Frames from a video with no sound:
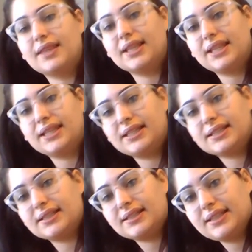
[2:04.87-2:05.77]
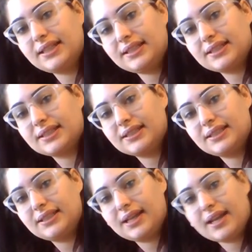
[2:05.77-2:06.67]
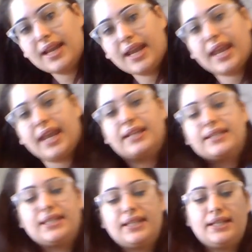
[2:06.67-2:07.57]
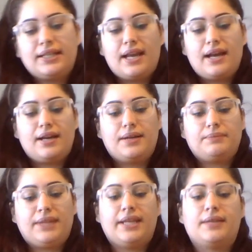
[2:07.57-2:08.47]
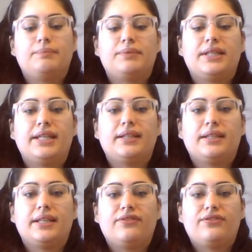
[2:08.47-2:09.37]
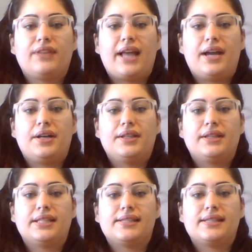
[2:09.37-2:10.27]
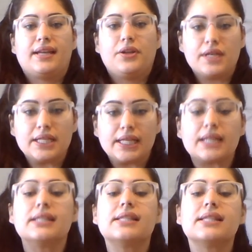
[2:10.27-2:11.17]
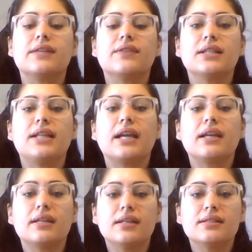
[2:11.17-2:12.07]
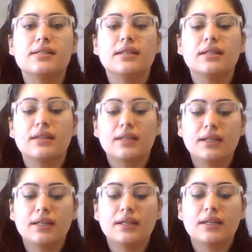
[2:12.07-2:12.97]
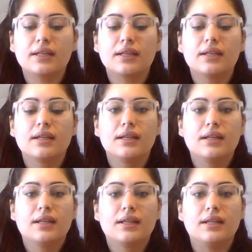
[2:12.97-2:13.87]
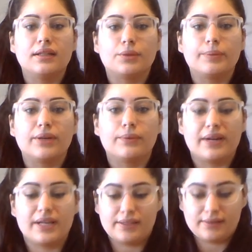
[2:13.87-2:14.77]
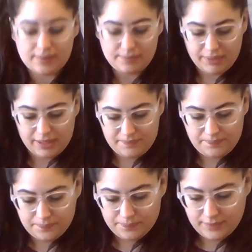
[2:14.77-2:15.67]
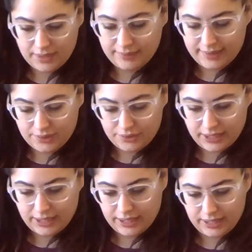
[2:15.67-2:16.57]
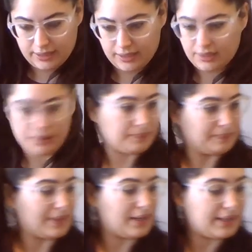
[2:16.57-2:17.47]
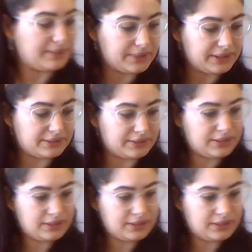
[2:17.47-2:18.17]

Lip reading: this is it. It didn't lay completely flat on this side. You can kind of see the light hits it, a little bit raised, but that's okay. I will